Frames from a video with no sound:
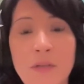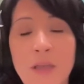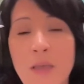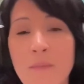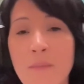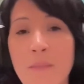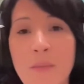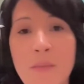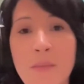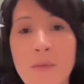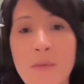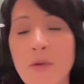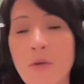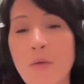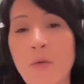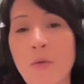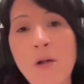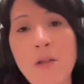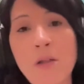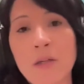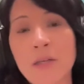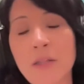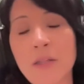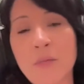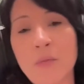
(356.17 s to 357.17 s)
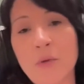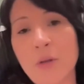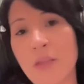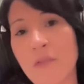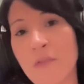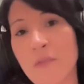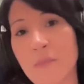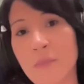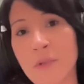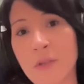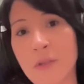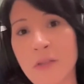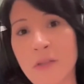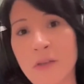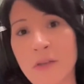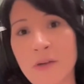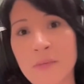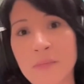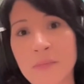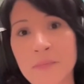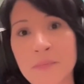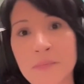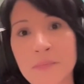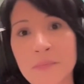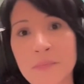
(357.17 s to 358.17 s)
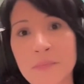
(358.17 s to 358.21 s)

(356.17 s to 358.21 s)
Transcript: and maybe the quality won't even be there.